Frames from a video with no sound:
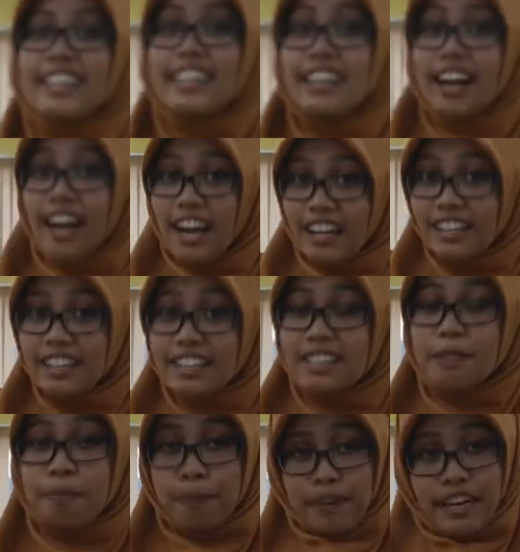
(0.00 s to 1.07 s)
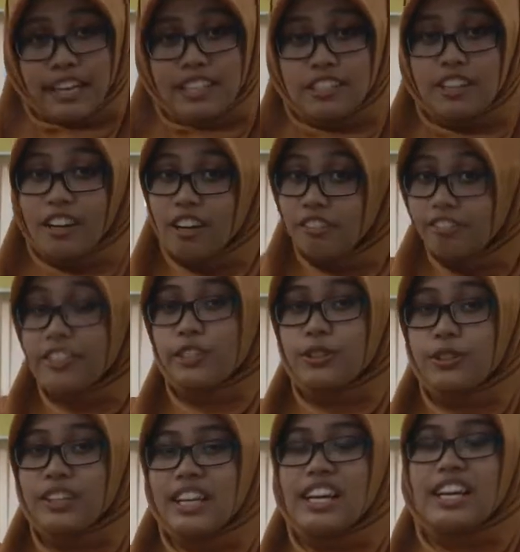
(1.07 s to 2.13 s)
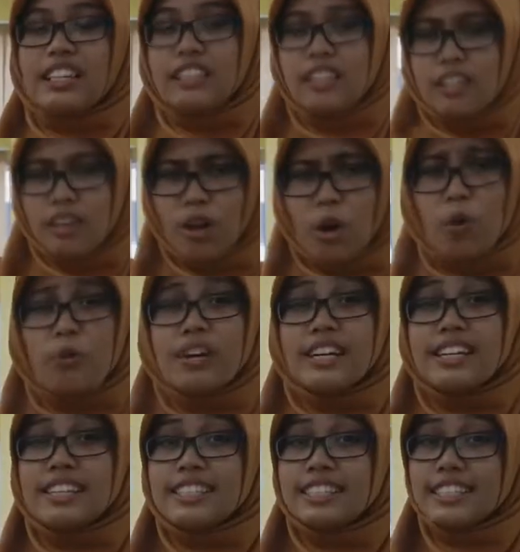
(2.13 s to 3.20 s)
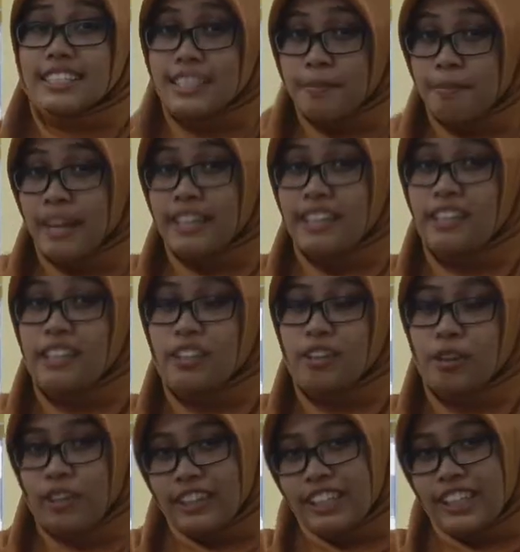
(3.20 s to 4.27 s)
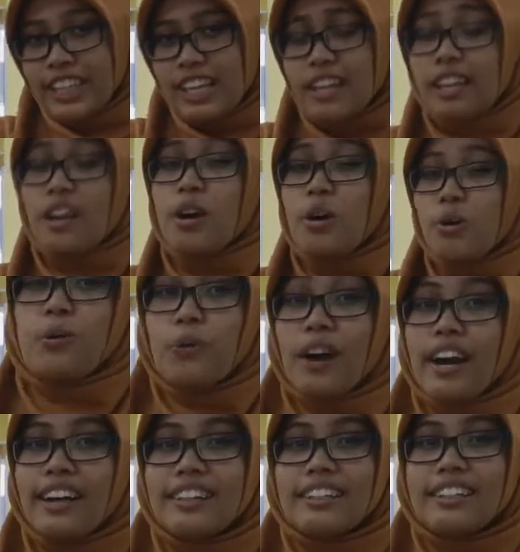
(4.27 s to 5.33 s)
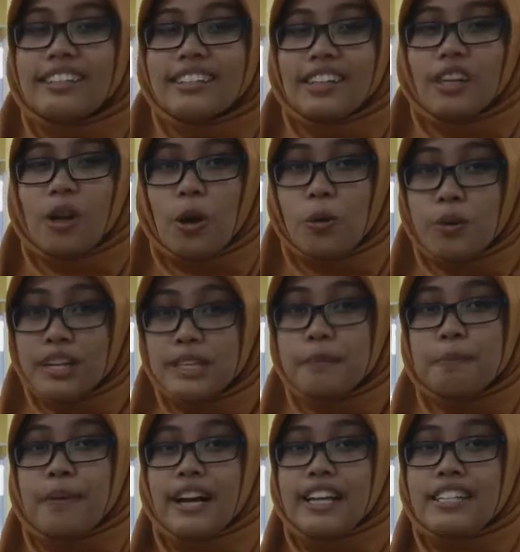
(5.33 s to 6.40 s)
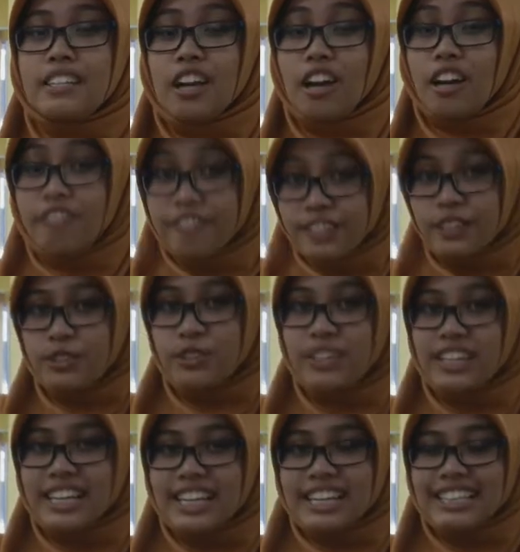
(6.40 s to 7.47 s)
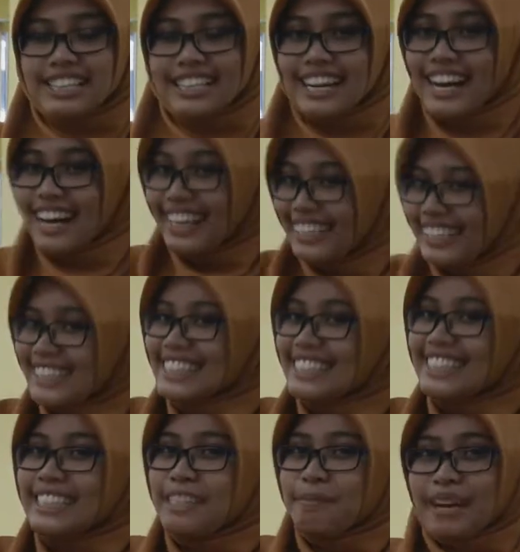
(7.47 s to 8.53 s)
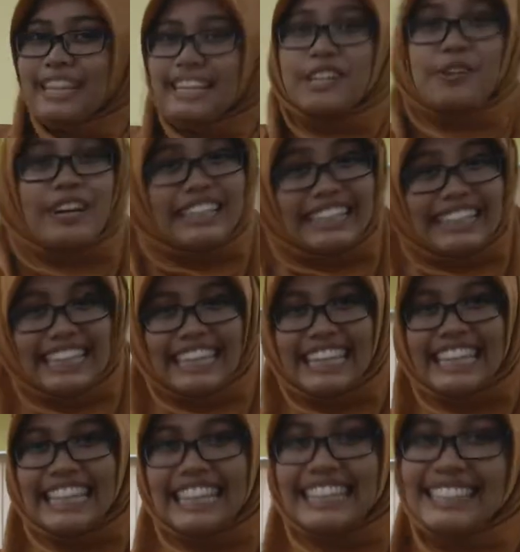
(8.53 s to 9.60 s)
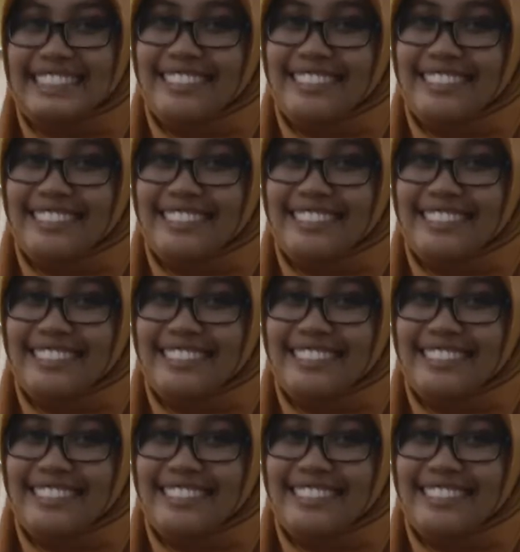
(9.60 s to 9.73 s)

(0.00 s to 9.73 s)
the higher the price of the good, the lower the demanded quantity, while the lower the price of the good, the higher the demanded quantity.